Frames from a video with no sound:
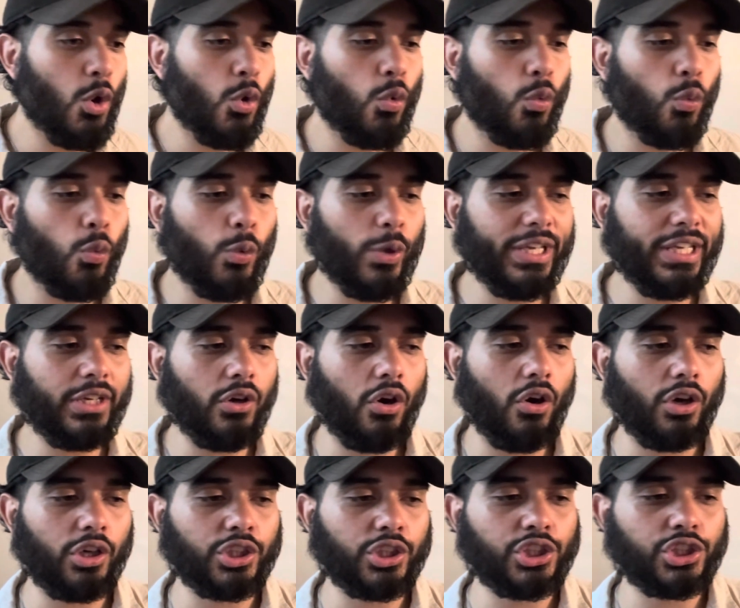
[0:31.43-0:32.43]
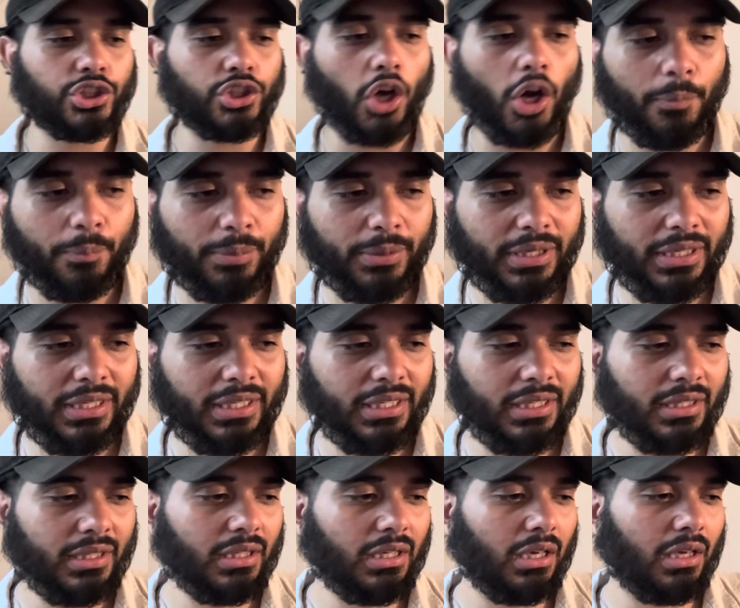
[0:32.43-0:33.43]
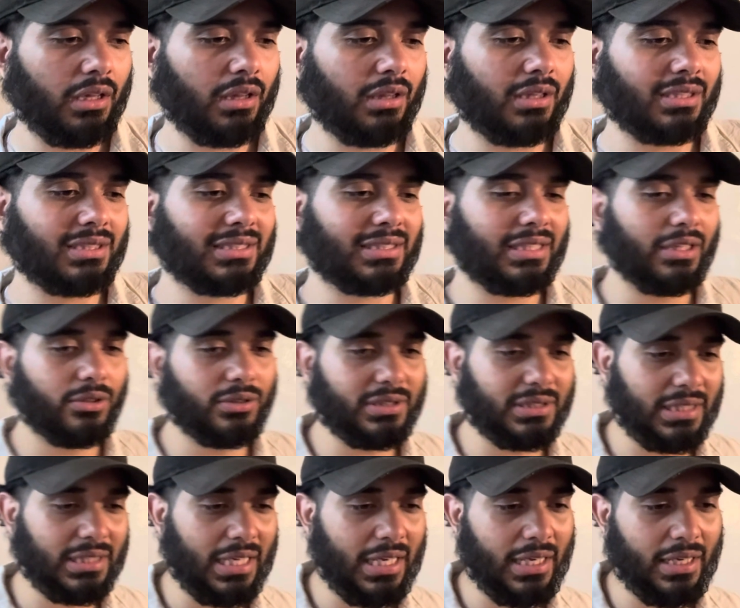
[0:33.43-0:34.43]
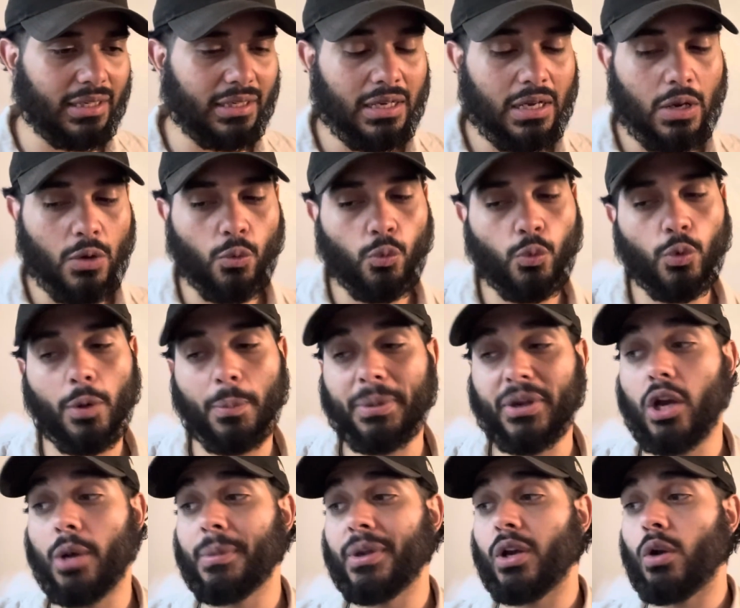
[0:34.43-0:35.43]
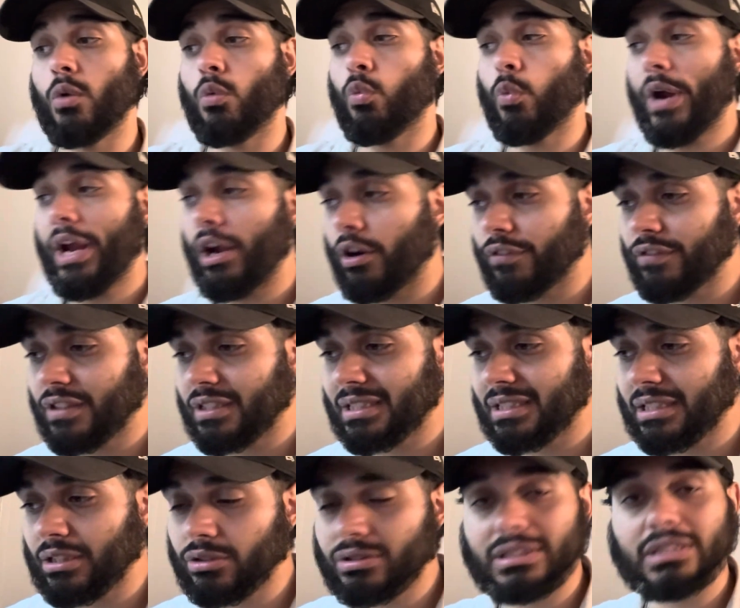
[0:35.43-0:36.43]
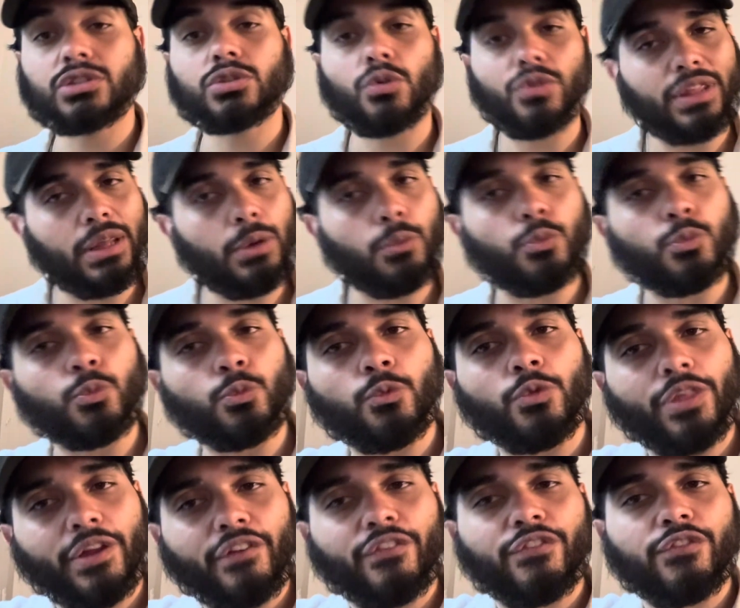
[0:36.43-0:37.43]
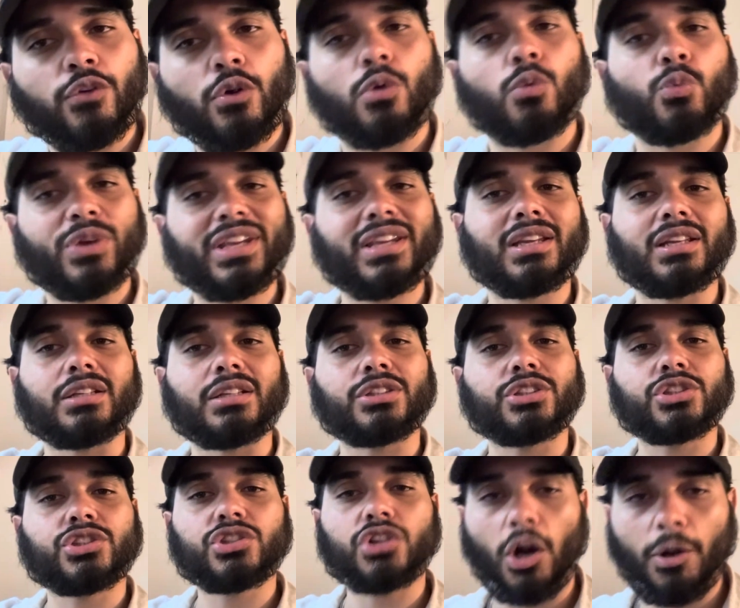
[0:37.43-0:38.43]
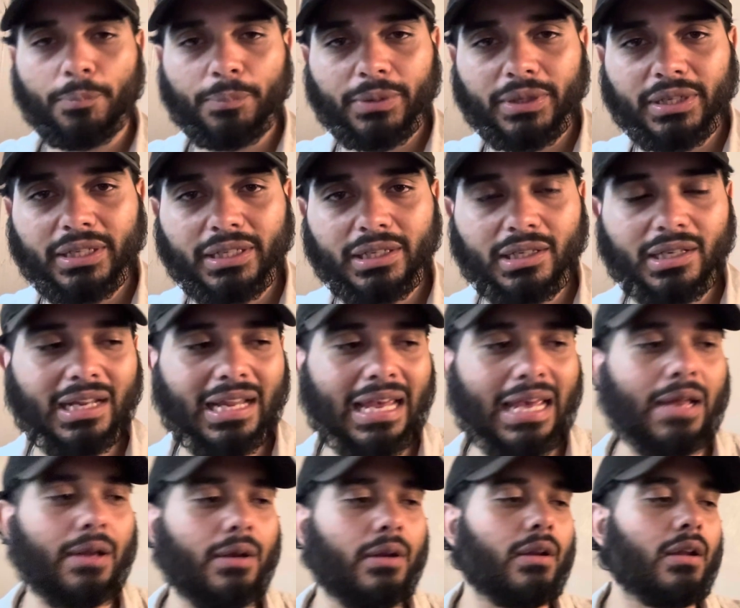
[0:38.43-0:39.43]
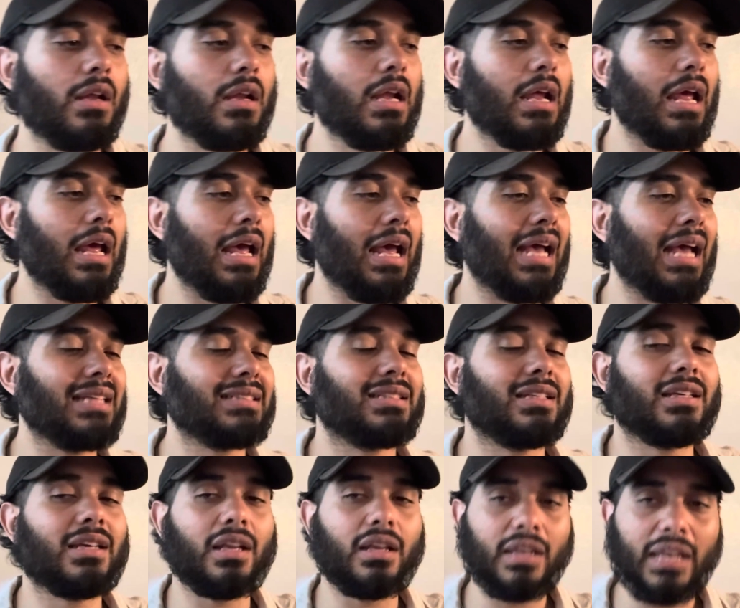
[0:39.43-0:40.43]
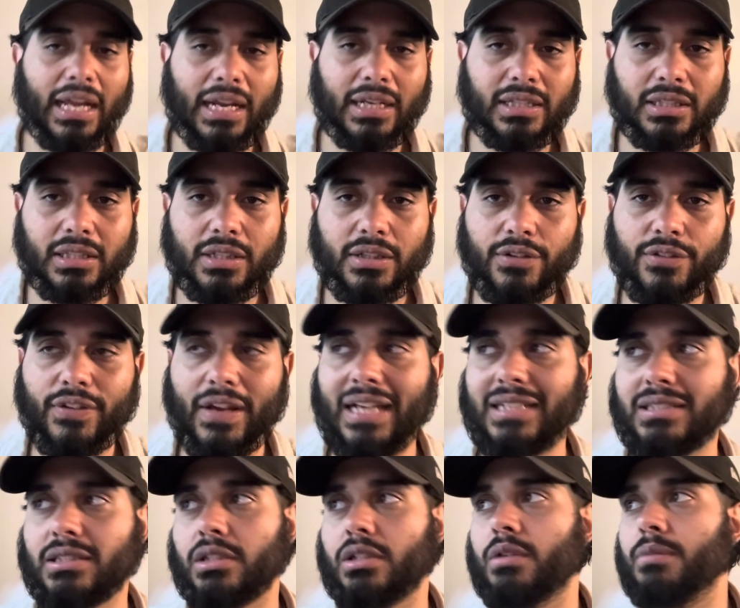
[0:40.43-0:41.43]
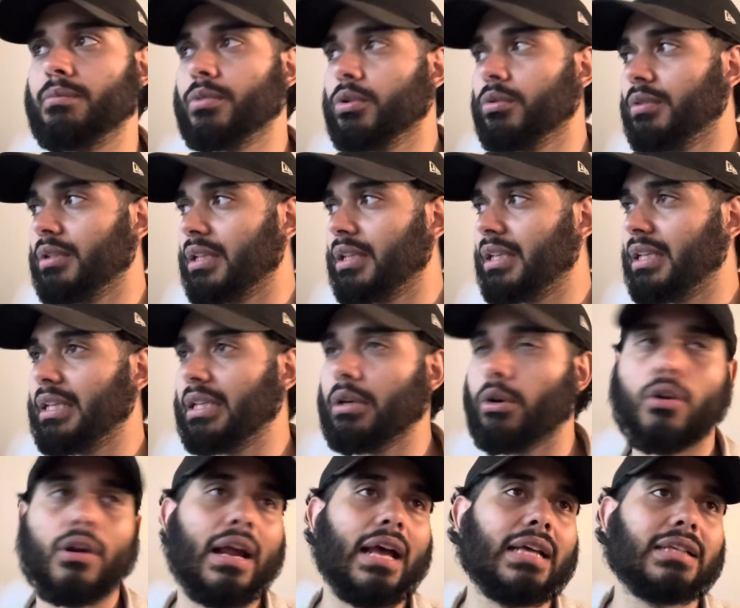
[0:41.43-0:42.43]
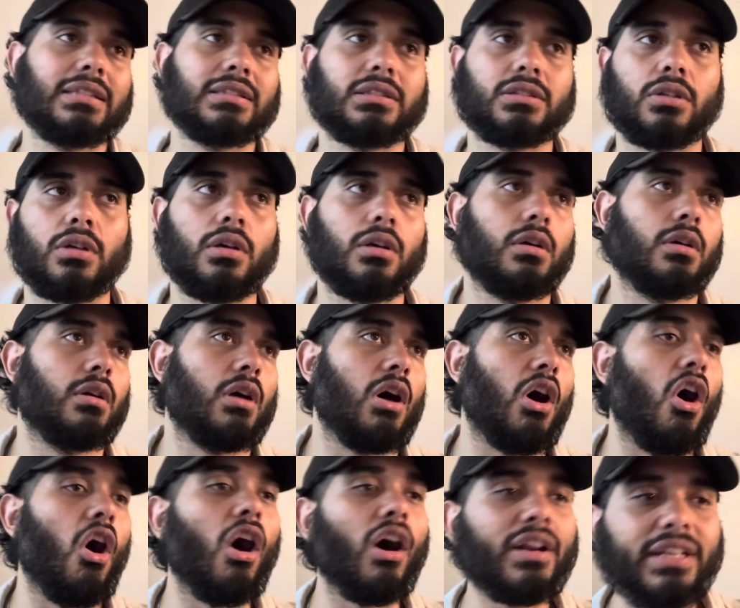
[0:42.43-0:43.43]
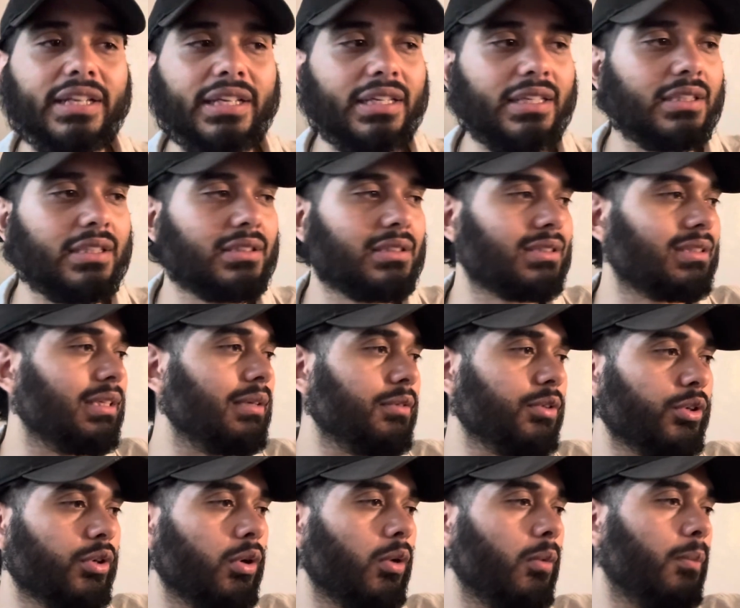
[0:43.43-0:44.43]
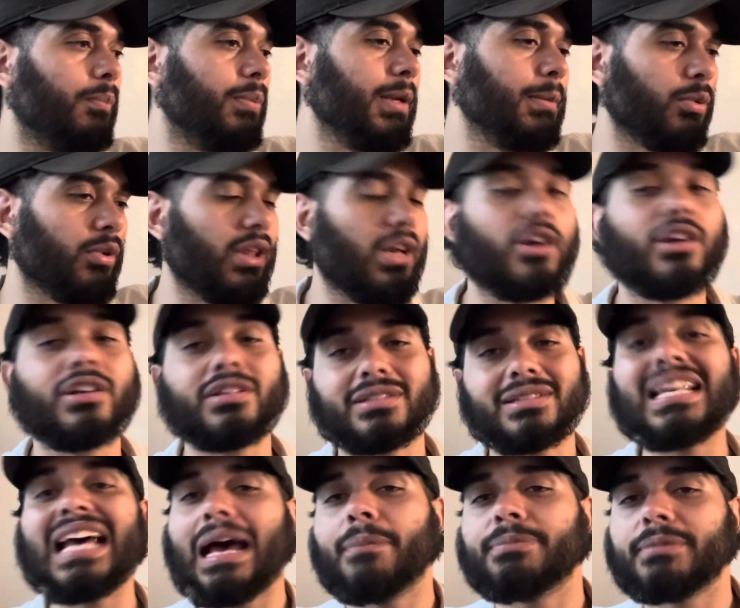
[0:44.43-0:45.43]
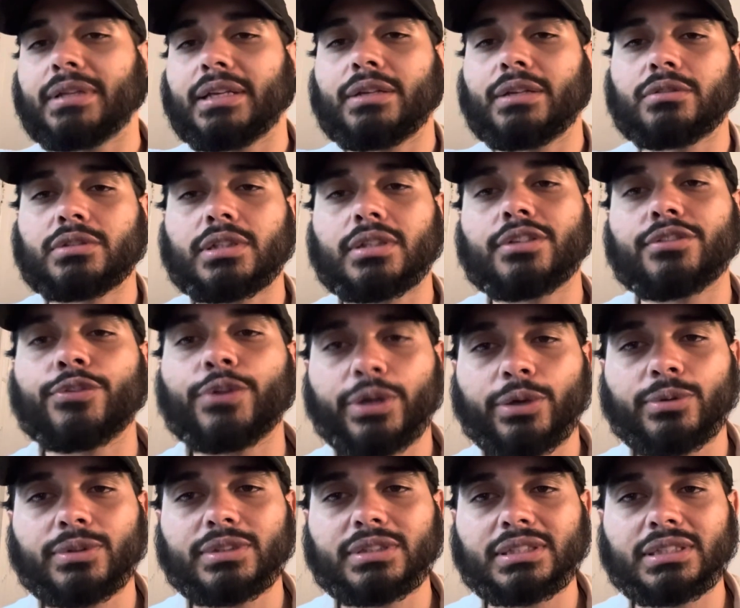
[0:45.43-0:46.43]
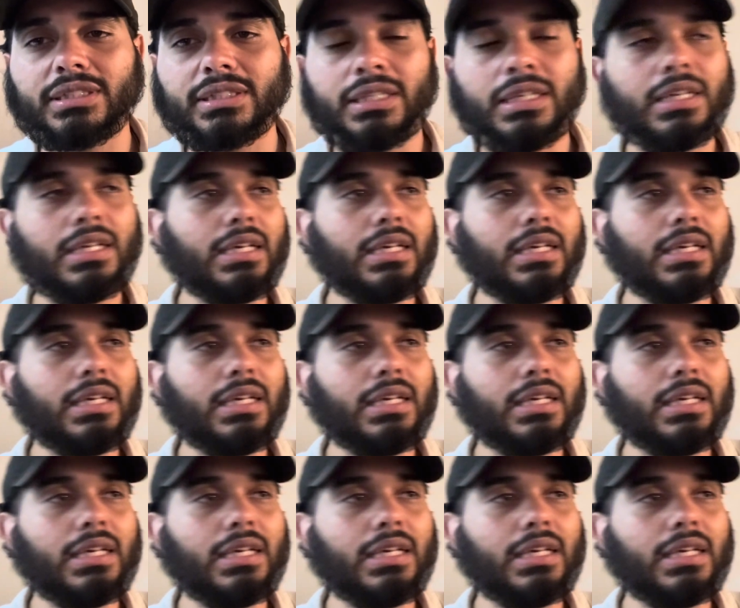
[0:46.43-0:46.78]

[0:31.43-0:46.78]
we are sharpening the skill set. We're becoming aware of the skill set so that therefore we can sharpen it. And as a collective, as a community, or as an audience and, people that are tapped into the frequency